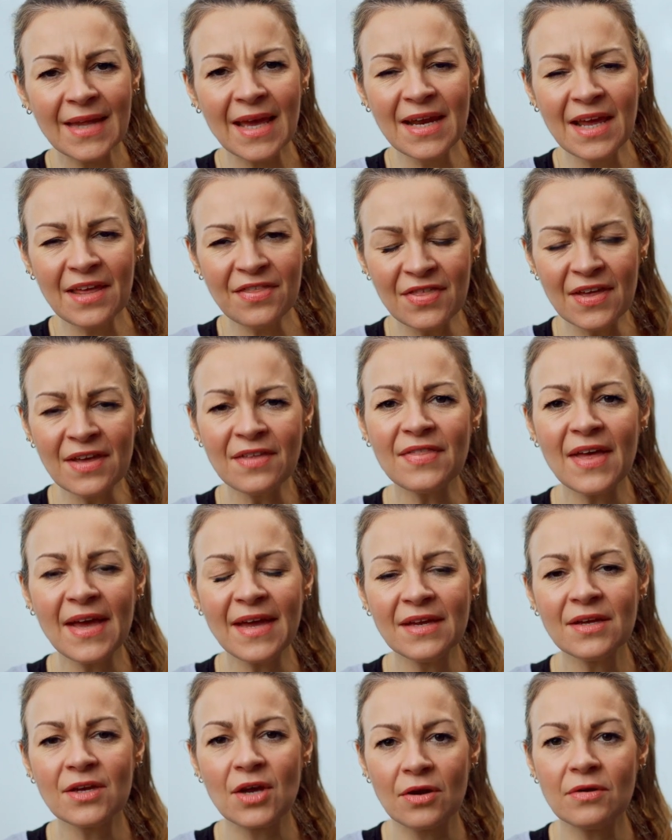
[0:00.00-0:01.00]
And I think
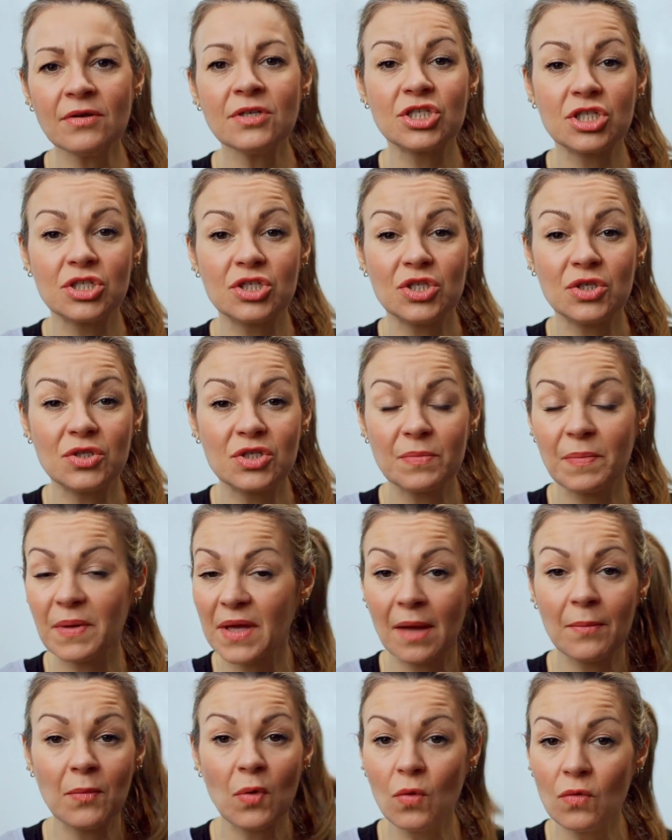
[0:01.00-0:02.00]
that encourages you to become